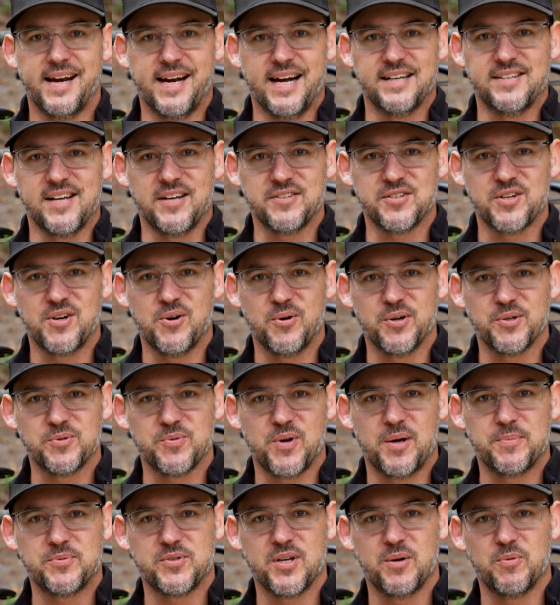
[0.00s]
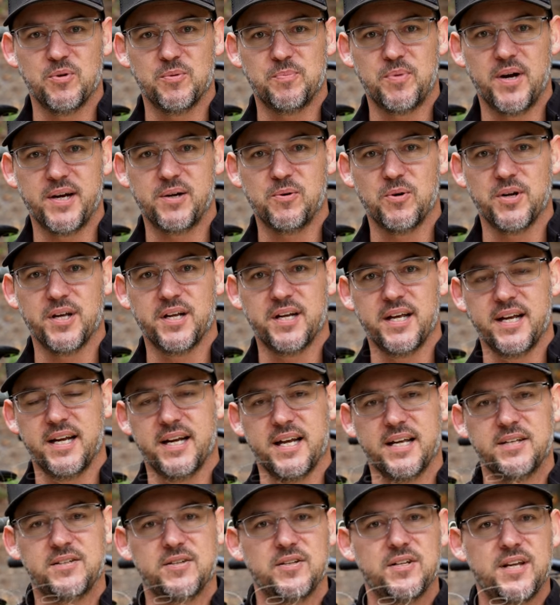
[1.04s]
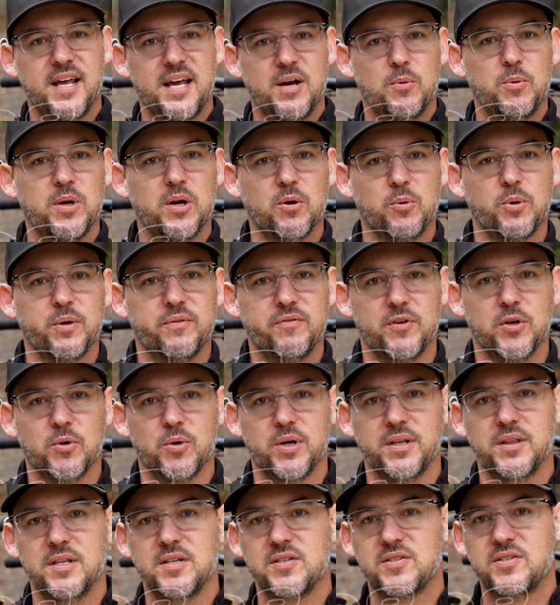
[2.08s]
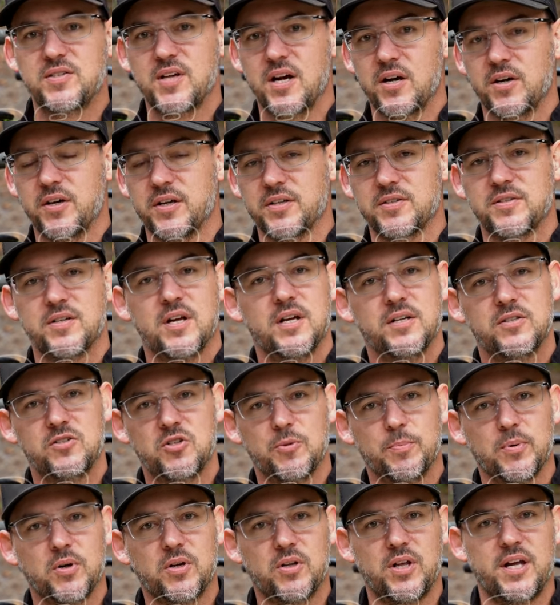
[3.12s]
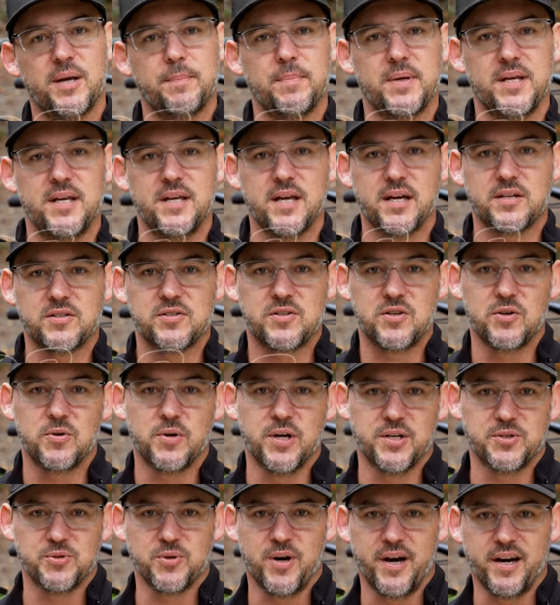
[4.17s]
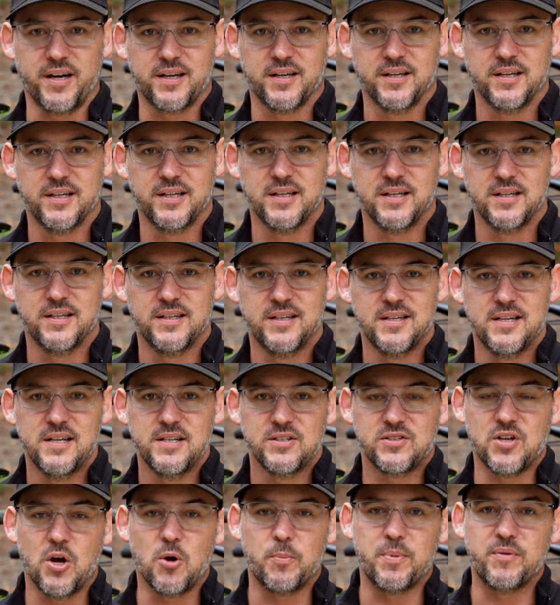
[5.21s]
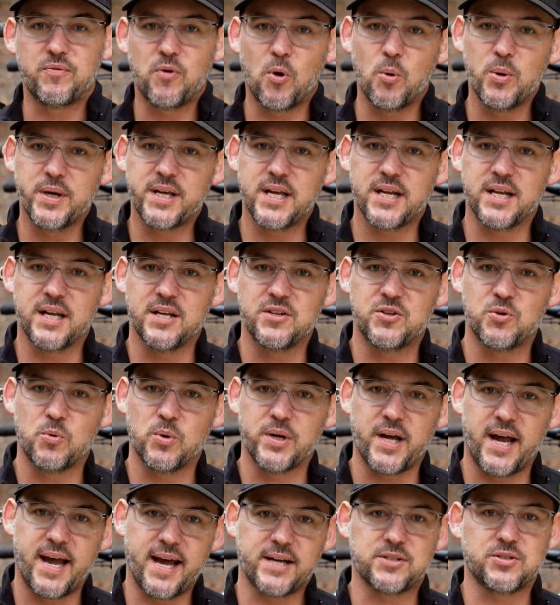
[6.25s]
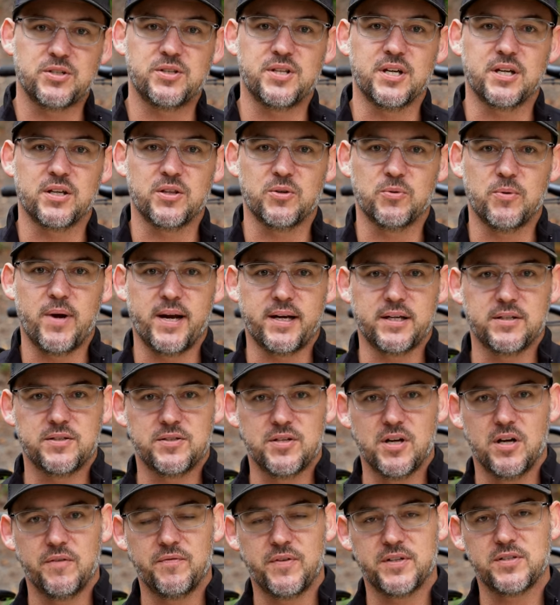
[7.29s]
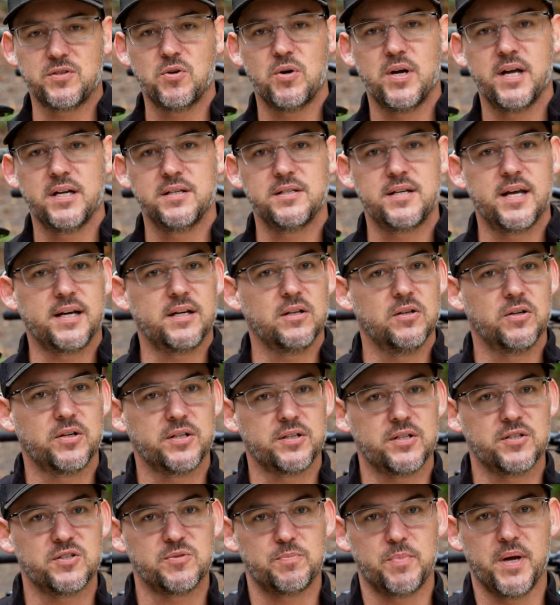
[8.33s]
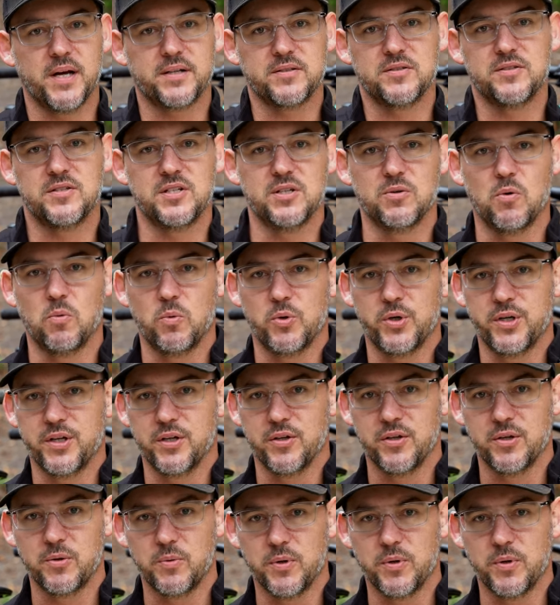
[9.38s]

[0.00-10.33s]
guys, how's it going? It's Rob Sutton with Bike 198, and today we are reviewing the Saris Super Clamp EX2 hitch rack. So before we get into what I actually think of the rack itself, let's go ahead and take a look at the specs and see what we're dealing